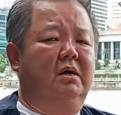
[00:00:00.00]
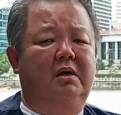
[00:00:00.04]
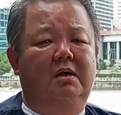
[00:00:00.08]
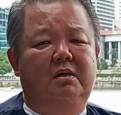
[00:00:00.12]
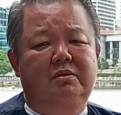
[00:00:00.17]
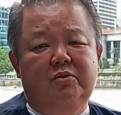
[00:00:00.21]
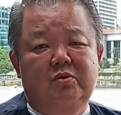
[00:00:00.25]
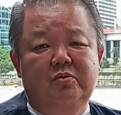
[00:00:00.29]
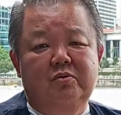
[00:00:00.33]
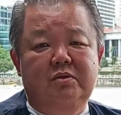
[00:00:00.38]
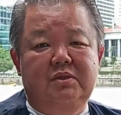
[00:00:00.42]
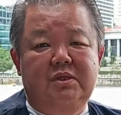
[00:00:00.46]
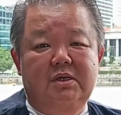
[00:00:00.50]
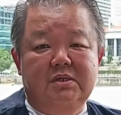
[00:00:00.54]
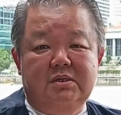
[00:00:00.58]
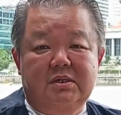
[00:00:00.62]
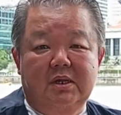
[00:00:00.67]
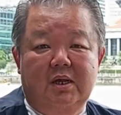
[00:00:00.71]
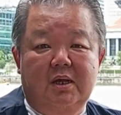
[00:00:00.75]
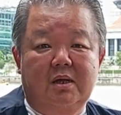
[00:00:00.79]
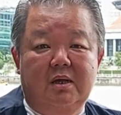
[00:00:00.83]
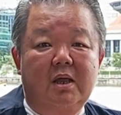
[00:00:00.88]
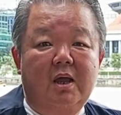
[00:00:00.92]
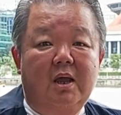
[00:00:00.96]
to this
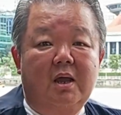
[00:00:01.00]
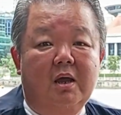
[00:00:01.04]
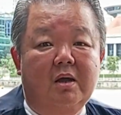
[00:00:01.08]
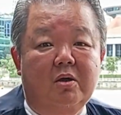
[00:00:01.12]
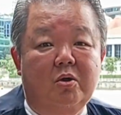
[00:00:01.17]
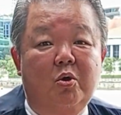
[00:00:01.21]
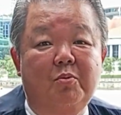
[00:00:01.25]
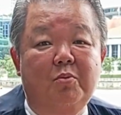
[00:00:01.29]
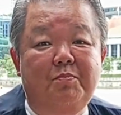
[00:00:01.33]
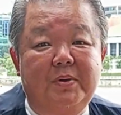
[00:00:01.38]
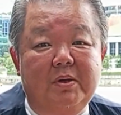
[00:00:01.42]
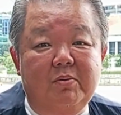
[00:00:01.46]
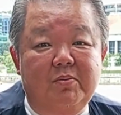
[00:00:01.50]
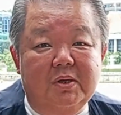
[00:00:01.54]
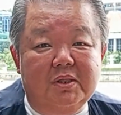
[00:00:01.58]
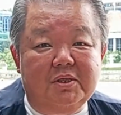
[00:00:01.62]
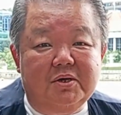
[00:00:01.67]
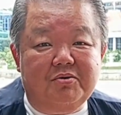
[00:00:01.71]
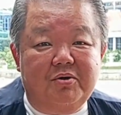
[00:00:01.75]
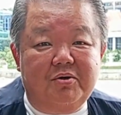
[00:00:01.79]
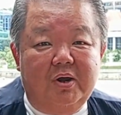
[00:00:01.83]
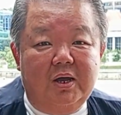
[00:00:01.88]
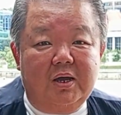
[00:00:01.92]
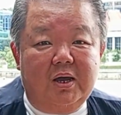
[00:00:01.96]
Kopi with
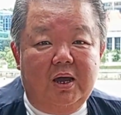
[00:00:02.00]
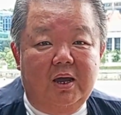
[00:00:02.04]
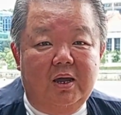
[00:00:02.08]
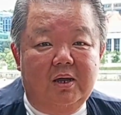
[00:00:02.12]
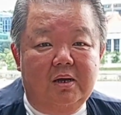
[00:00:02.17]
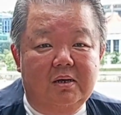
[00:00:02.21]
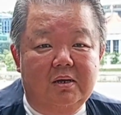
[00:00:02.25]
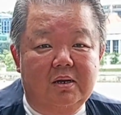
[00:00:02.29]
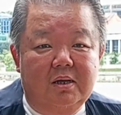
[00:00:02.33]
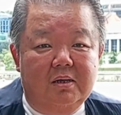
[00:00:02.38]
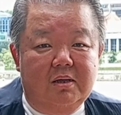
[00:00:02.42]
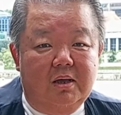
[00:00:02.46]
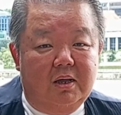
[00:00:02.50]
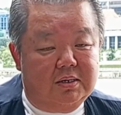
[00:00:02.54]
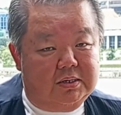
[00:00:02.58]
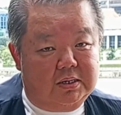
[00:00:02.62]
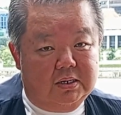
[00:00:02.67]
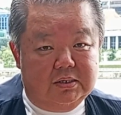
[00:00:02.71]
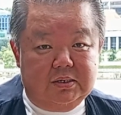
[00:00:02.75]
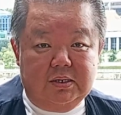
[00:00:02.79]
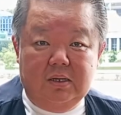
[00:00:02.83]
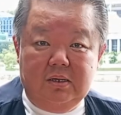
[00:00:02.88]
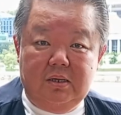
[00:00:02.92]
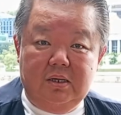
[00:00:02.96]
Craig. And as I
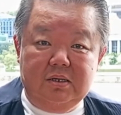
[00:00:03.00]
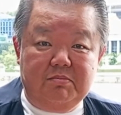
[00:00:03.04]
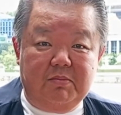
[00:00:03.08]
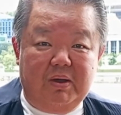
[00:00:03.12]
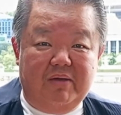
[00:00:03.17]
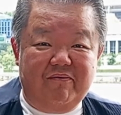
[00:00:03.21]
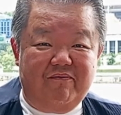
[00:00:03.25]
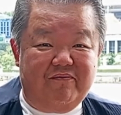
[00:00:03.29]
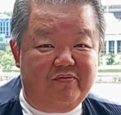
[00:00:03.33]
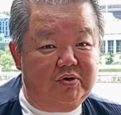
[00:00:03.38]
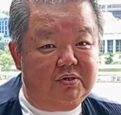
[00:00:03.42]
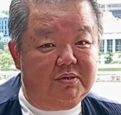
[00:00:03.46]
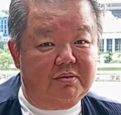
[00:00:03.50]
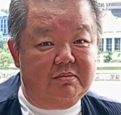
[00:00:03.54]
said, he's my first